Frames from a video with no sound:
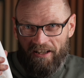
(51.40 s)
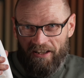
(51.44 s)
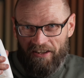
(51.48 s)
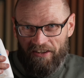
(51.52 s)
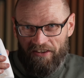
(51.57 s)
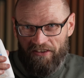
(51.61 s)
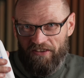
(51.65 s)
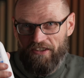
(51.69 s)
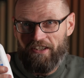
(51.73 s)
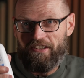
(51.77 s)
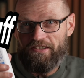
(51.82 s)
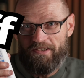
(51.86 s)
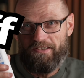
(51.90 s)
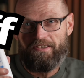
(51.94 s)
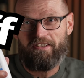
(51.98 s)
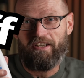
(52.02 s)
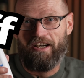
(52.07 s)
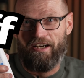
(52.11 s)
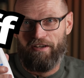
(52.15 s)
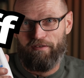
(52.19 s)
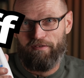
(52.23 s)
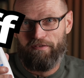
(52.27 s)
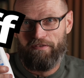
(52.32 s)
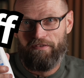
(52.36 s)
This
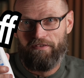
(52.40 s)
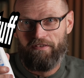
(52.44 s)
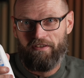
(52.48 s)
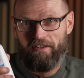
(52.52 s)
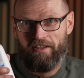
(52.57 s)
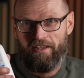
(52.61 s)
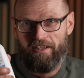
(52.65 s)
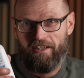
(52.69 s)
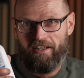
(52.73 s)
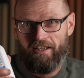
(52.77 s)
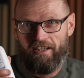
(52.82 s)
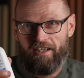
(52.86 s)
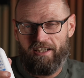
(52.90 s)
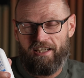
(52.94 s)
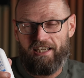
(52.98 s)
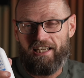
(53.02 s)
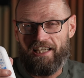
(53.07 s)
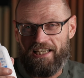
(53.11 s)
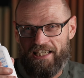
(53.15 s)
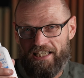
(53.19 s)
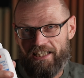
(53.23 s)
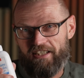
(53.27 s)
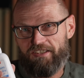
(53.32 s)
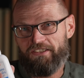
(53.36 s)
stuff
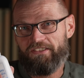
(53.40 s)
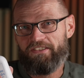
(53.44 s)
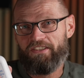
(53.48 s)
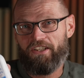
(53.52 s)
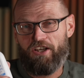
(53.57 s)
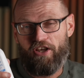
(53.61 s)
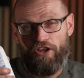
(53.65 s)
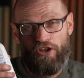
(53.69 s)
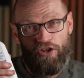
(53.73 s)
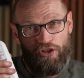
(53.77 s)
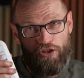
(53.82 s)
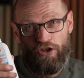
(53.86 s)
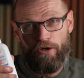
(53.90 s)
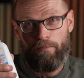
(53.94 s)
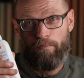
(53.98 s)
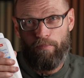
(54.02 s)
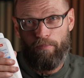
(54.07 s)
is the